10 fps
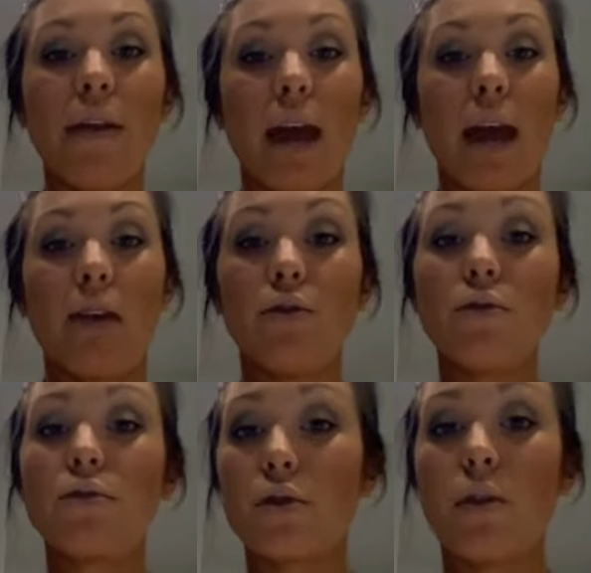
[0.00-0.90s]
a
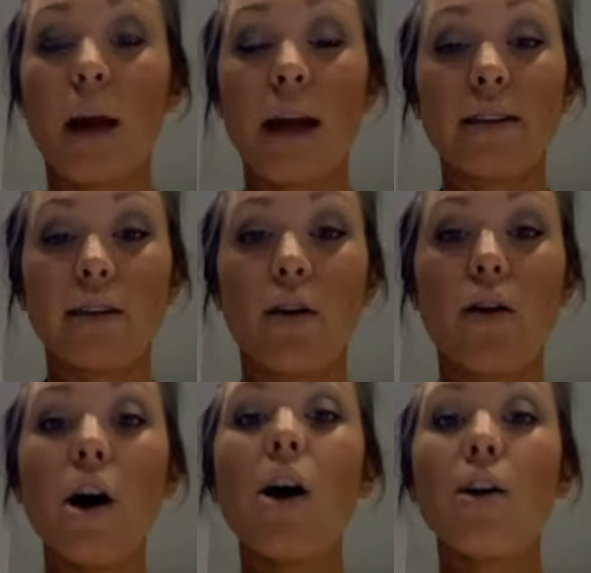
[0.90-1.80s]
neutral pencil,
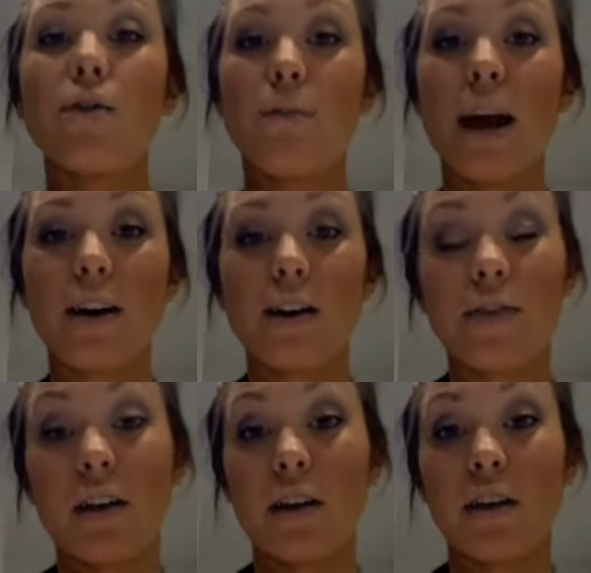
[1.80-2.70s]
no matter
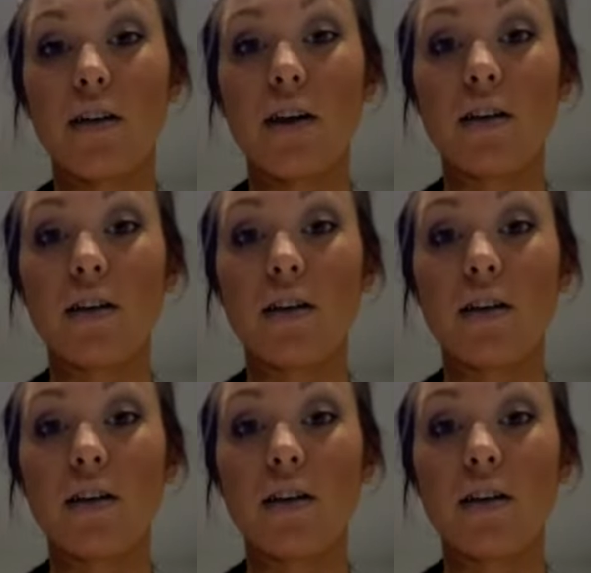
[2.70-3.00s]
if the